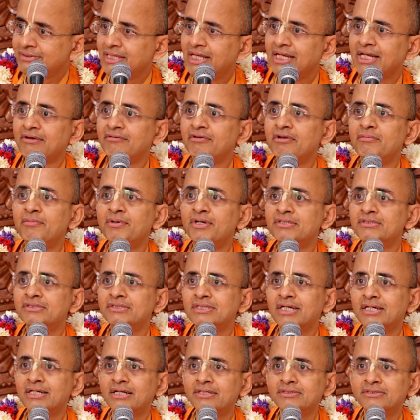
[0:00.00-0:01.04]
Then
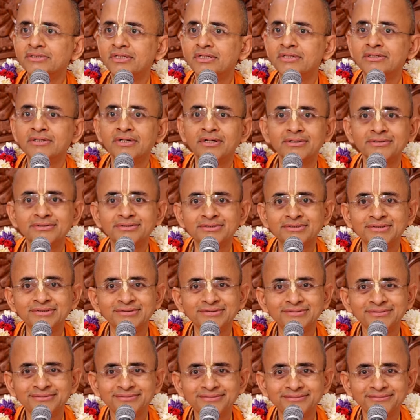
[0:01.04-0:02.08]
everyone's attention turns
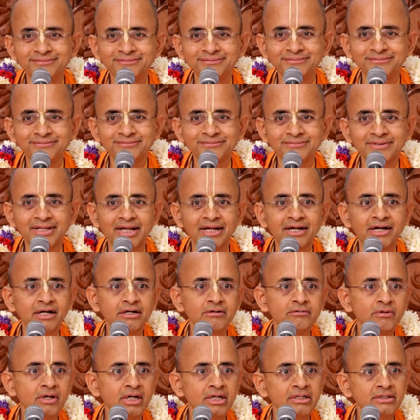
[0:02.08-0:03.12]
to
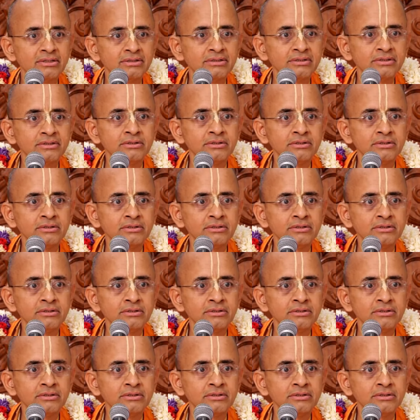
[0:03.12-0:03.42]
younger one.